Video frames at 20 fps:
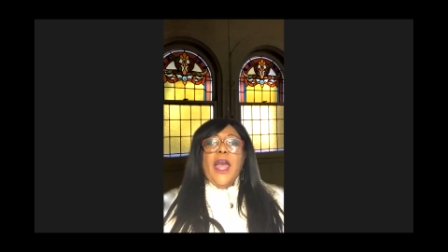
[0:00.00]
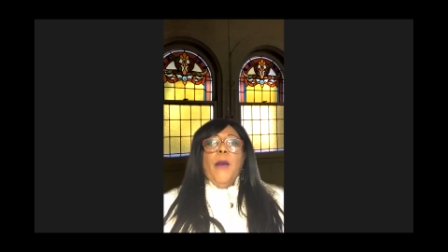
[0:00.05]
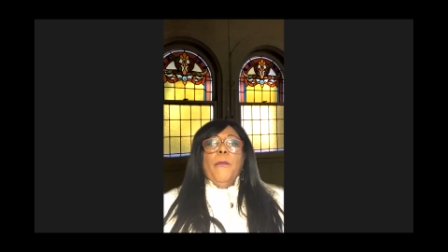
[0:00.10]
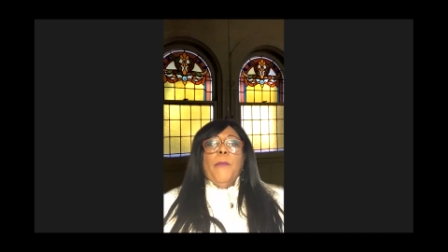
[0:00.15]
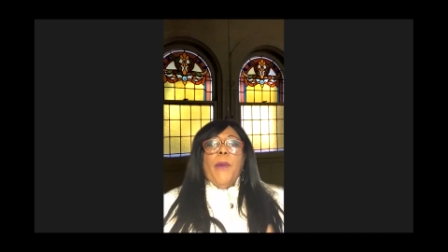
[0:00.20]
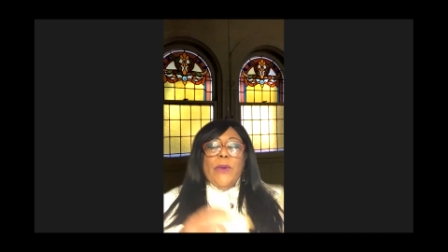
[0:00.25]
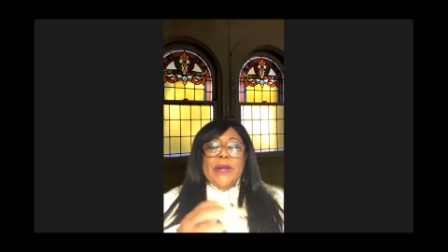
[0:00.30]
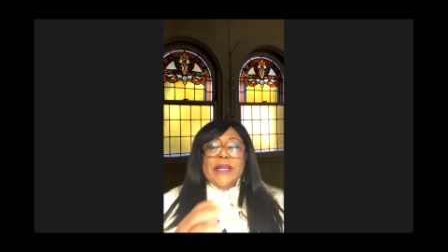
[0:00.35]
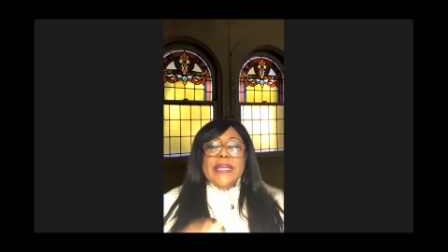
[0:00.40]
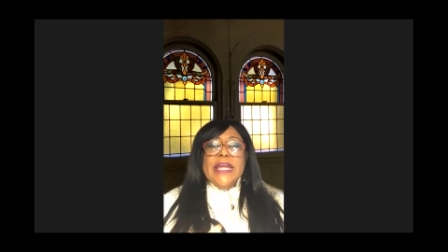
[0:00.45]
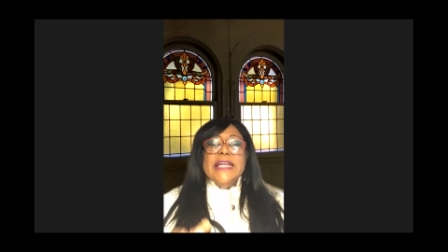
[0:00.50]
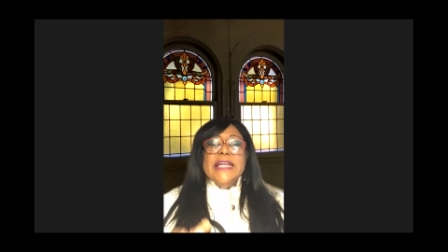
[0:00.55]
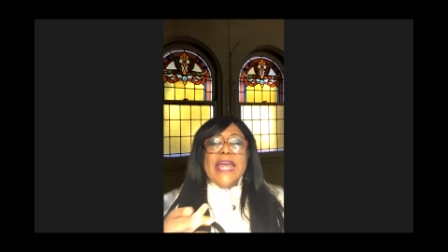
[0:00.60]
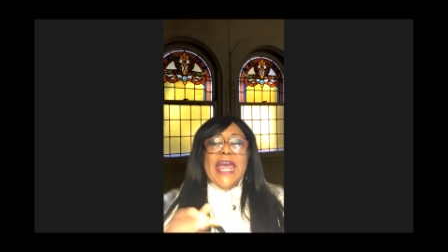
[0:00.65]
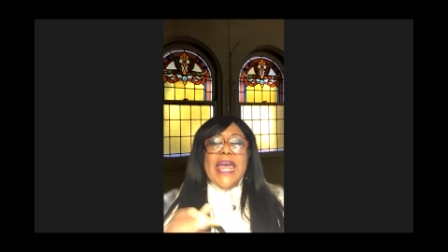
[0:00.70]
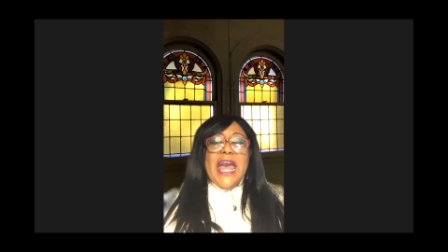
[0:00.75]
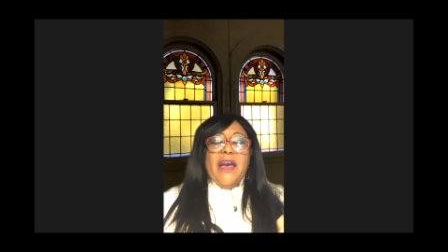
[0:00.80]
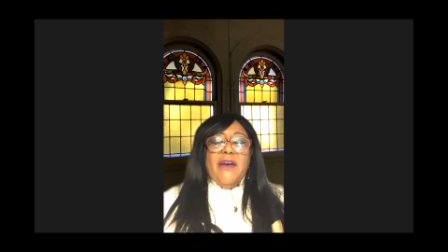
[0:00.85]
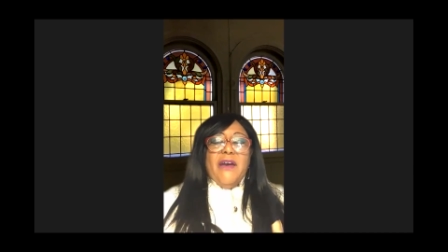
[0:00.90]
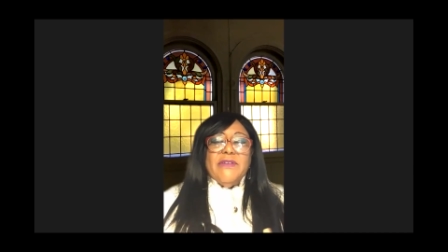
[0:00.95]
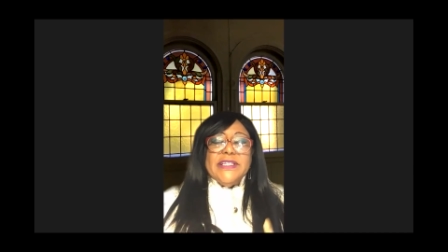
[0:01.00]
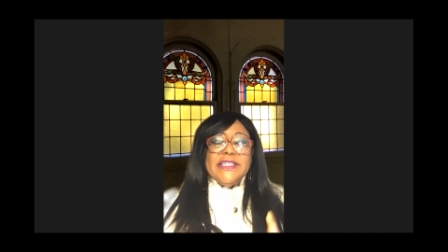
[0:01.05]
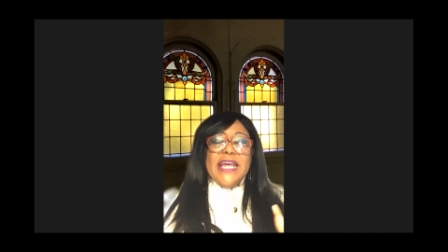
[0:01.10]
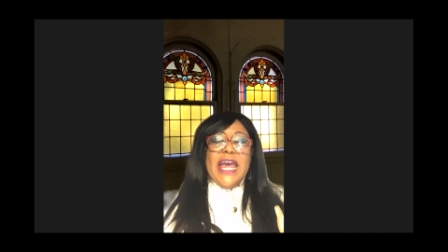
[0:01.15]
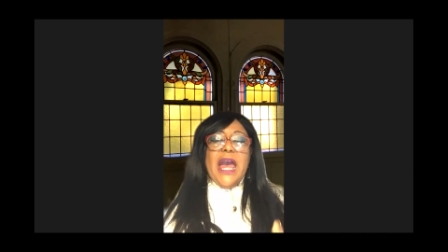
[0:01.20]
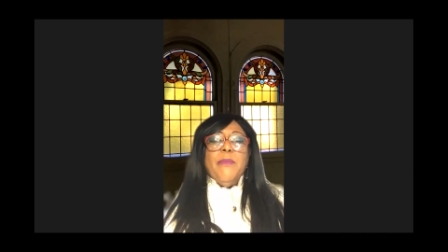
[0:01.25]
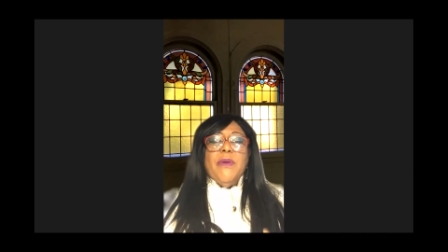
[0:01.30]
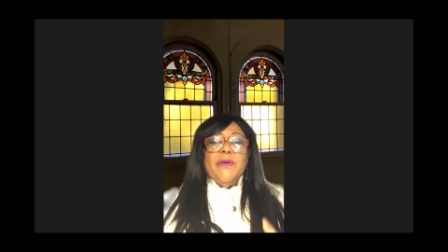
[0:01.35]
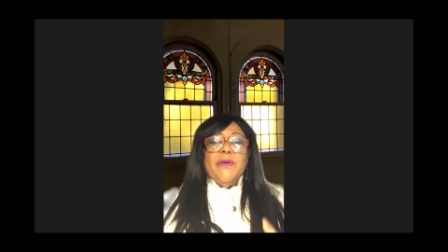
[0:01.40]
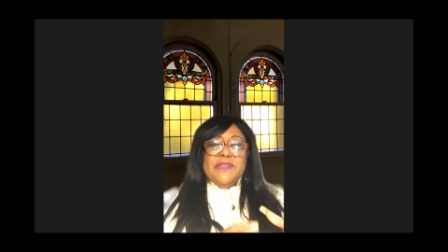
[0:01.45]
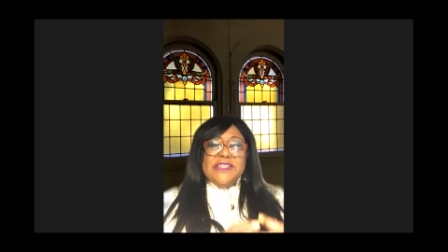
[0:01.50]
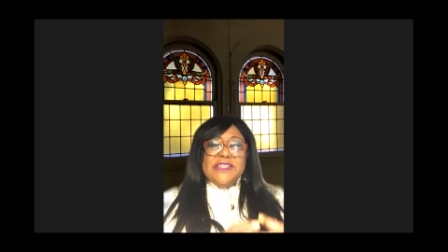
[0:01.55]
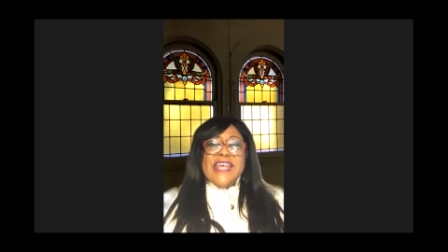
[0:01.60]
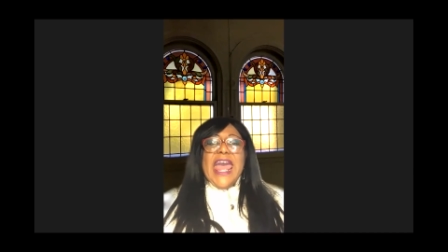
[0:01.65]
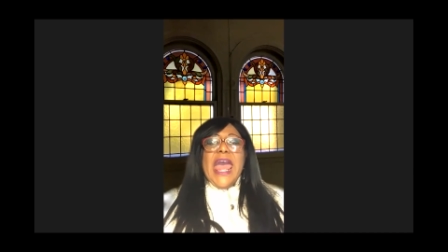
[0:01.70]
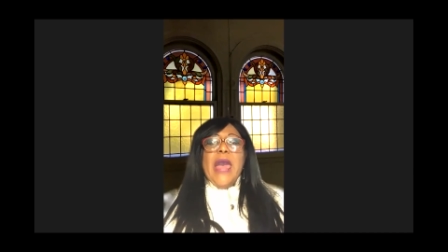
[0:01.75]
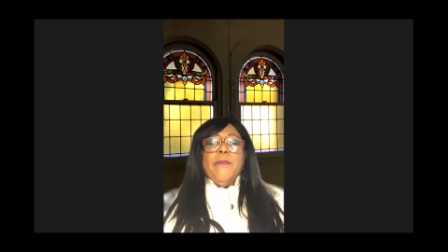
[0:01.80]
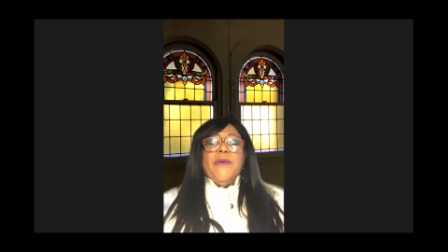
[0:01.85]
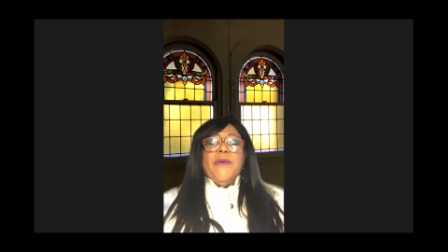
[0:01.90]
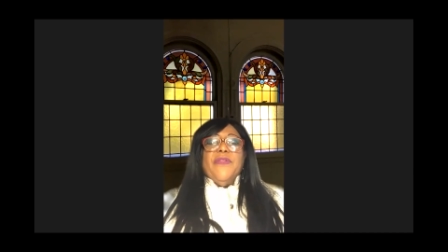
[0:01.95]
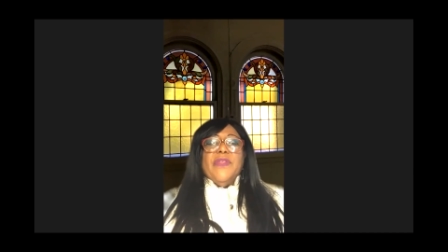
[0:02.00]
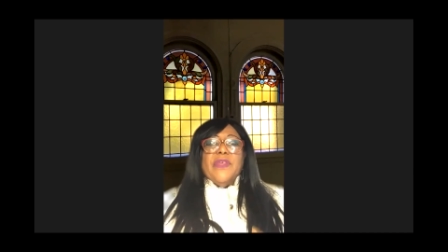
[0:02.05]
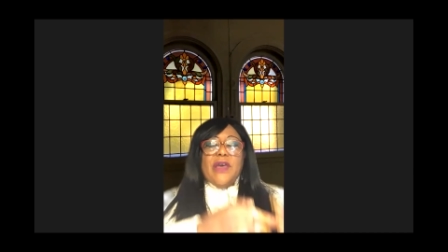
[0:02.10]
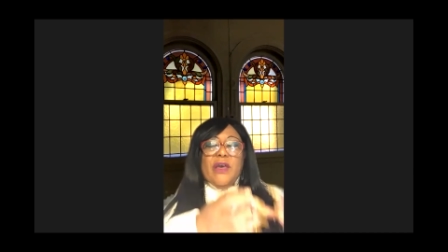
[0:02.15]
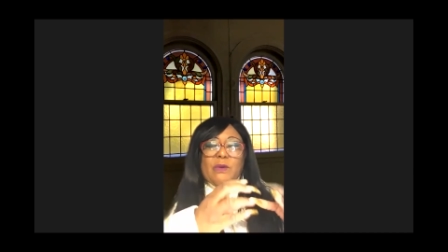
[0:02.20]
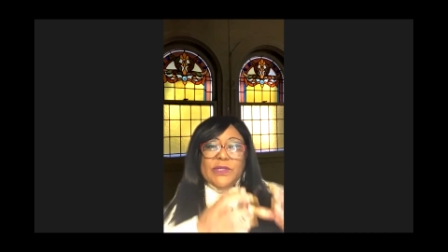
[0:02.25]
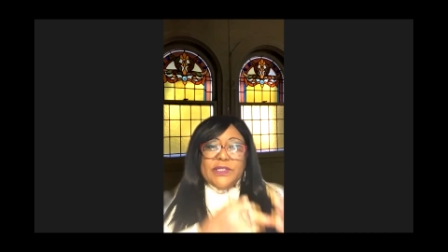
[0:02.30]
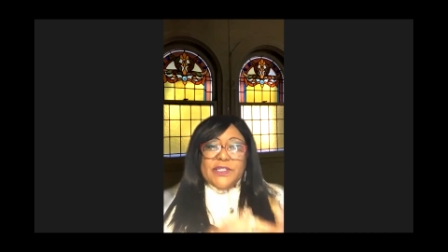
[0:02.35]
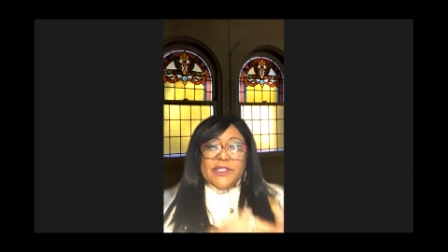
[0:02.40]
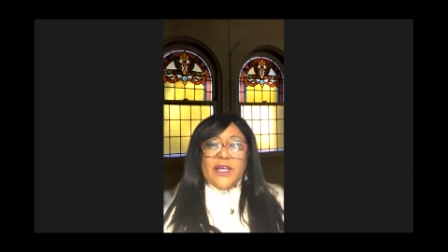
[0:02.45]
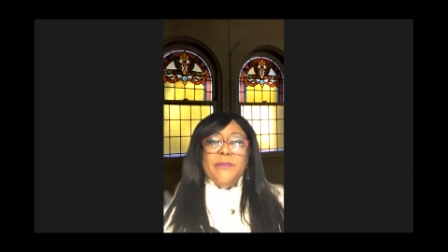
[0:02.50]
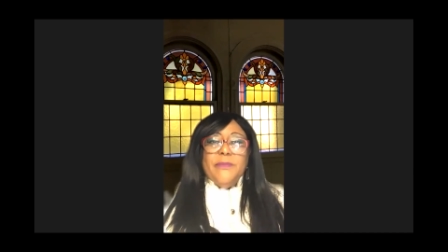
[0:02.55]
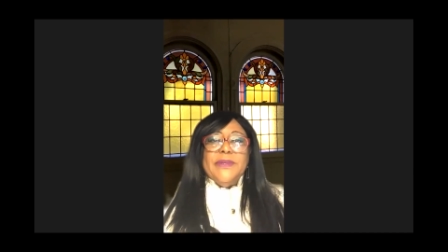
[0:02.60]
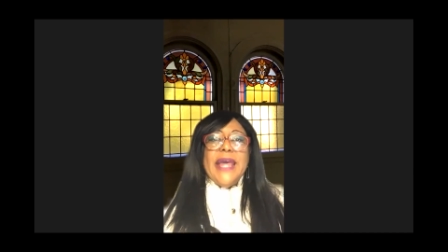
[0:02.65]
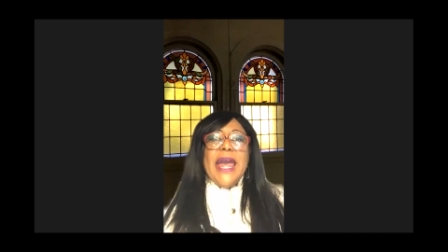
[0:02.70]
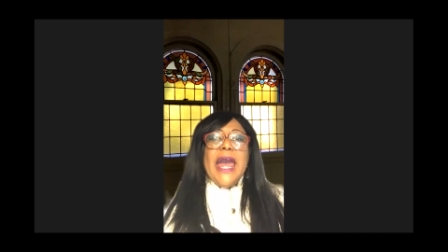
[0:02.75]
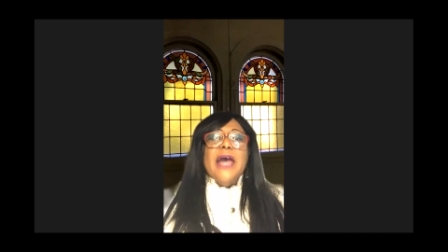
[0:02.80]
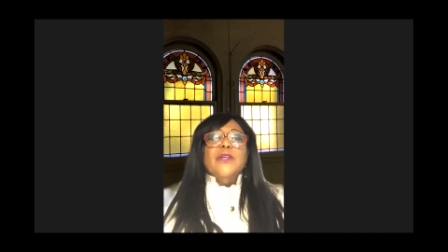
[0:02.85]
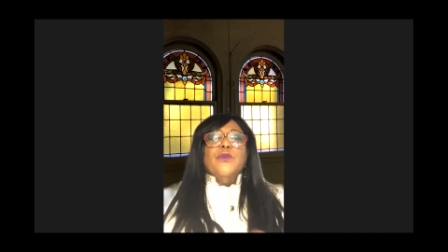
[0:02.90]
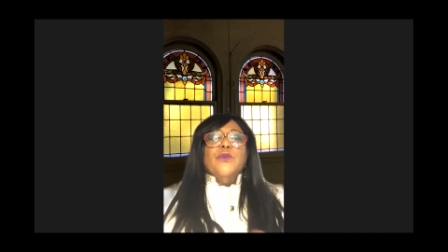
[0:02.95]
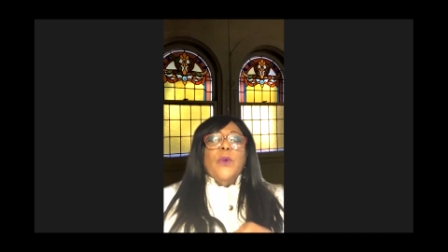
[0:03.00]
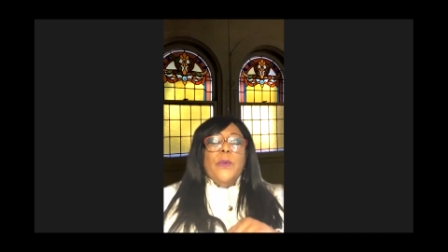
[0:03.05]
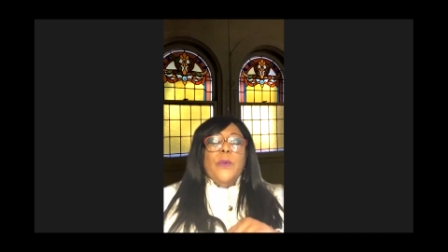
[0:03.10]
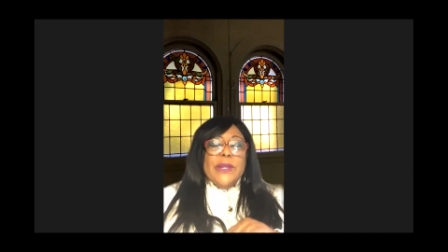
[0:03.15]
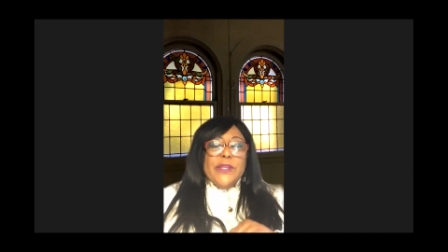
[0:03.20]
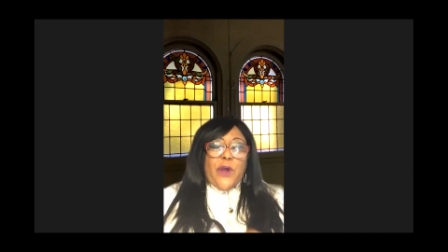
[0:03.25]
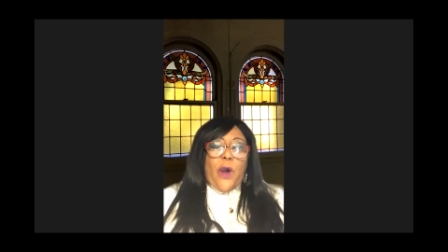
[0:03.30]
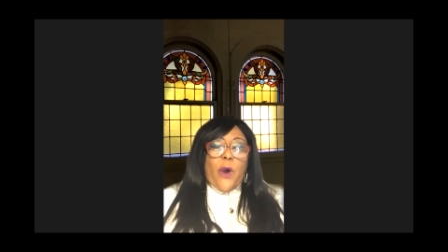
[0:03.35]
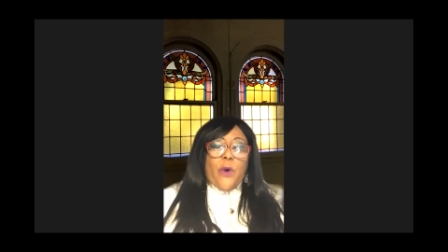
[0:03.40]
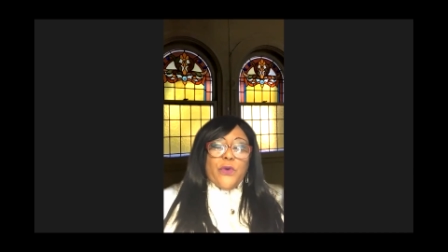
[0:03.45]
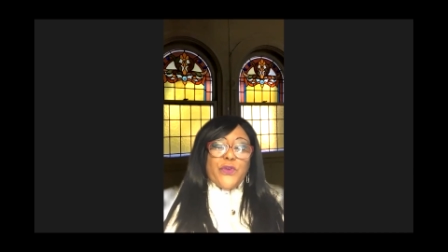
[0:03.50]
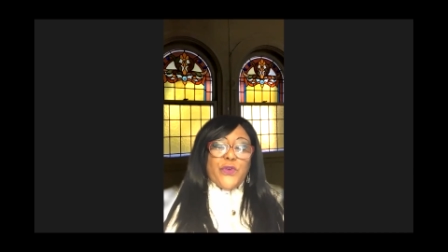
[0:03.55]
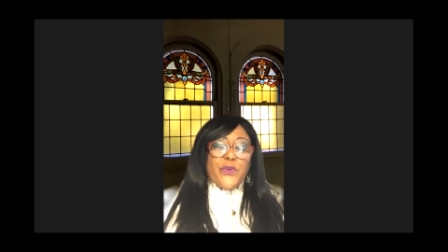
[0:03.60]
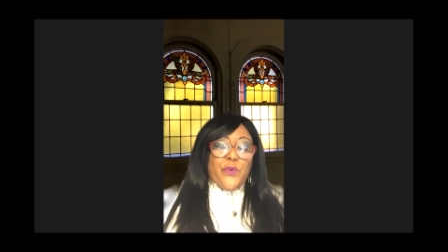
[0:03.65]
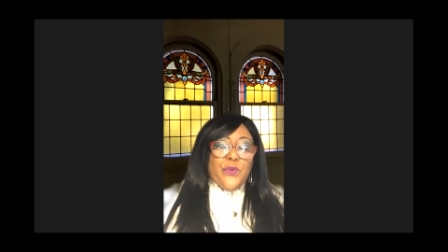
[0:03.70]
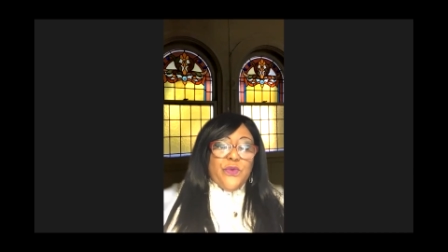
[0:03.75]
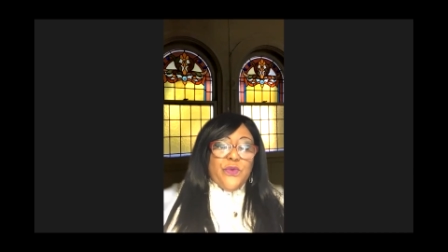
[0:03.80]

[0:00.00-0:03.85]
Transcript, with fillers: but we need to have a time of Sabbath on sometimes where we don't do